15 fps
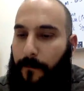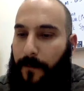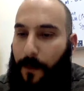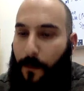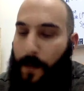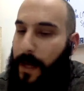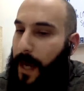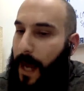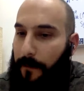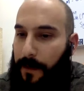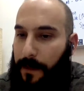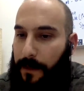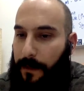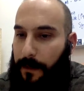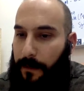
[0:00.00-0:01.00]
We
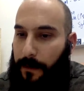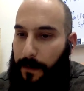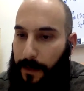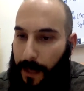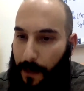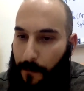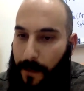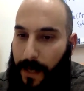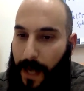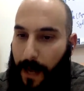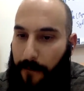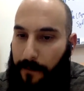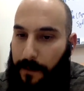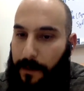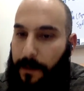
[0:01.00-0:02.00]
haven't, yeah, we
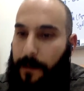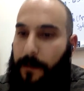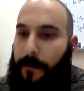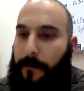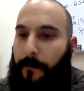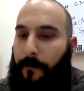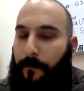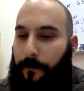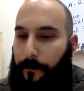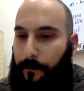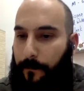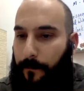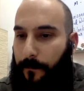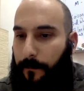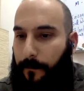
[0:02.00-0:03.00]
haven't
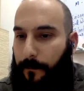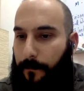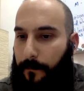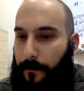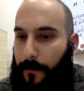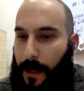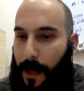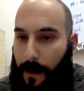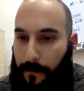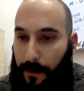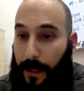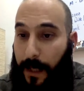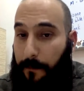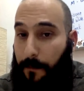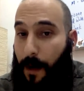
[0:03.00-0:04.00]
covered
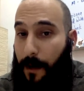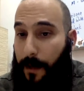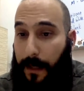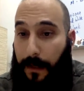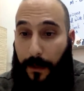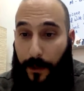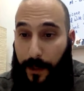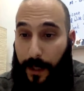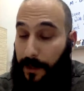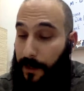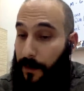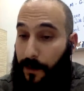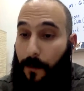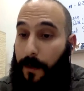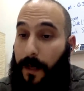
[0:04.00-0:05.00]
late modern English yet, so
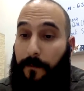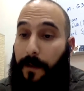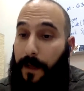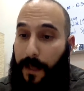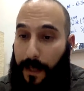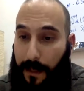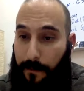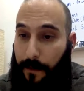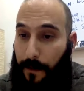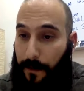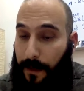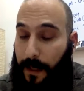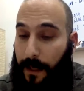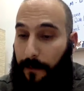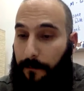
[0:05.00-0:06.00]
don't even think about
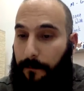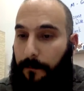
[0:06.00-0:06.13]
that.